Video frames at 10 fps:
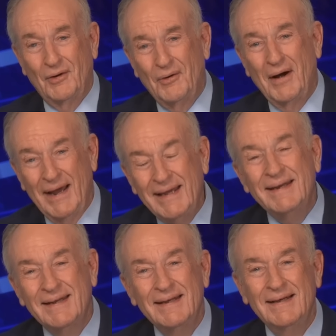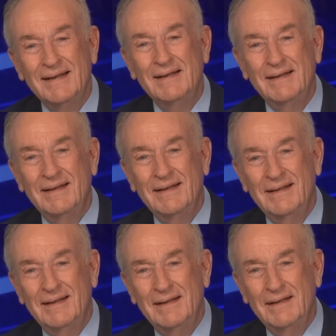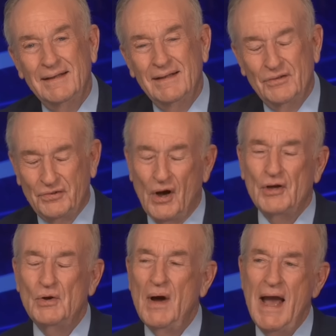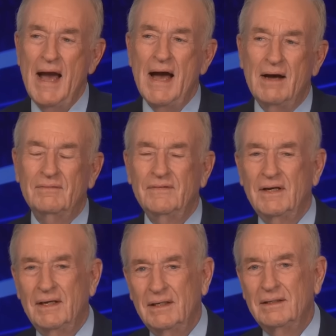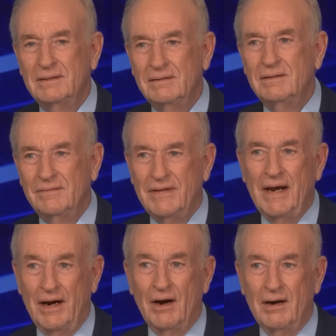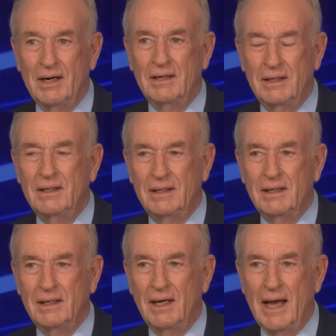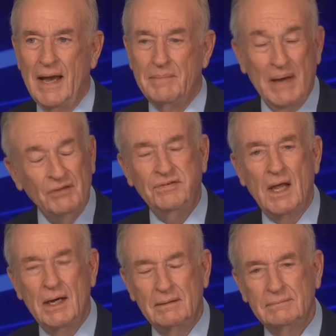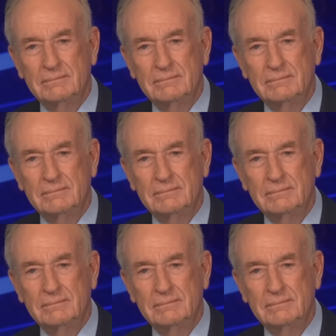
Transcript: All right. So you have there a baseline.